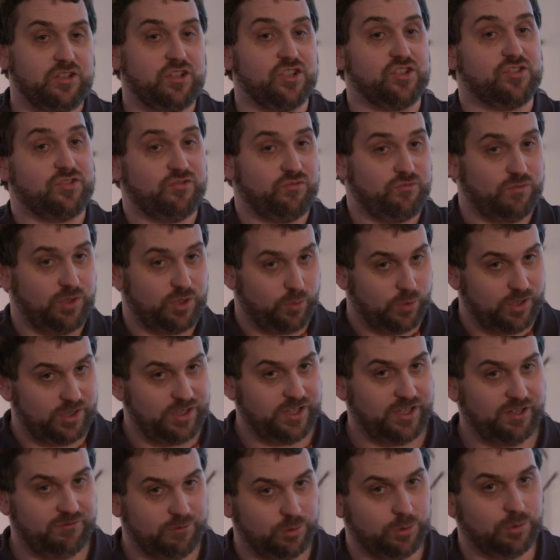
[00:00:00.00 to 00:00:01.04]
it doesn't
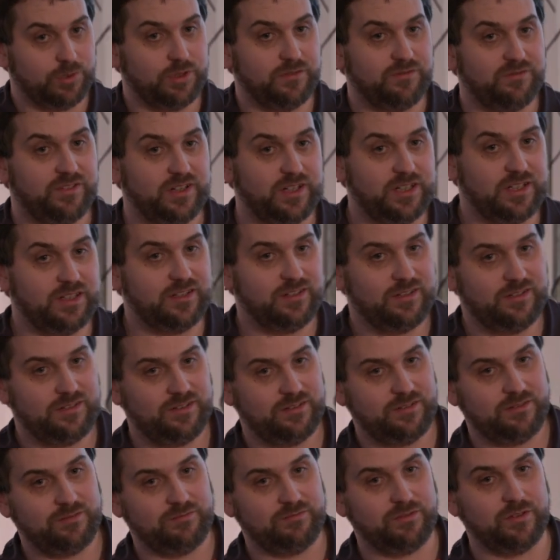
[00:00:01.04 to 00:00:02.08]
require all of the
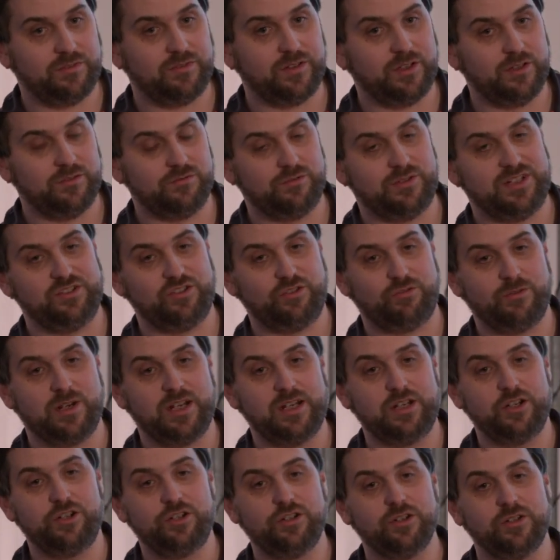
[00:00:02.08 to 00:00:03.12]
further
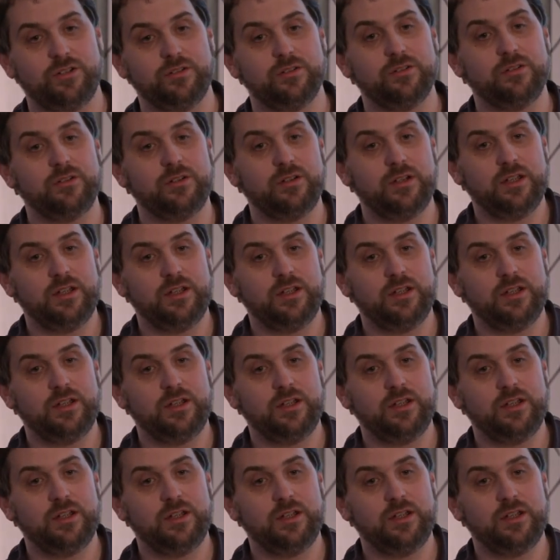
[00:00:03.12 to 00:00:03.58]
integration.